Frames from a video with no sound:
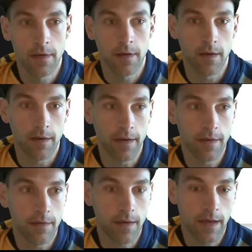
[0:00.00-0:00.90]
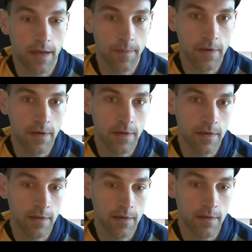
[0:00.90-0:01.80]
All right, I'm going
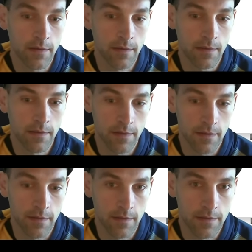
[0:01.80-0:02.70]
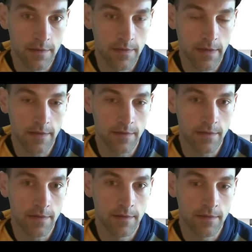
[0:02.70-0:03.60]
to
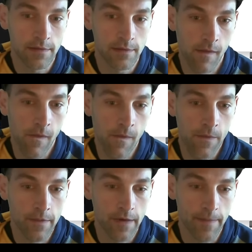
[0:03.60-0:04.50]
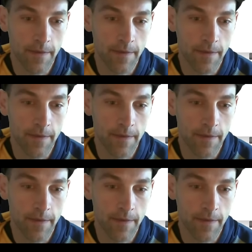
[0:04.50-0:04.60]
cycle, grabbing the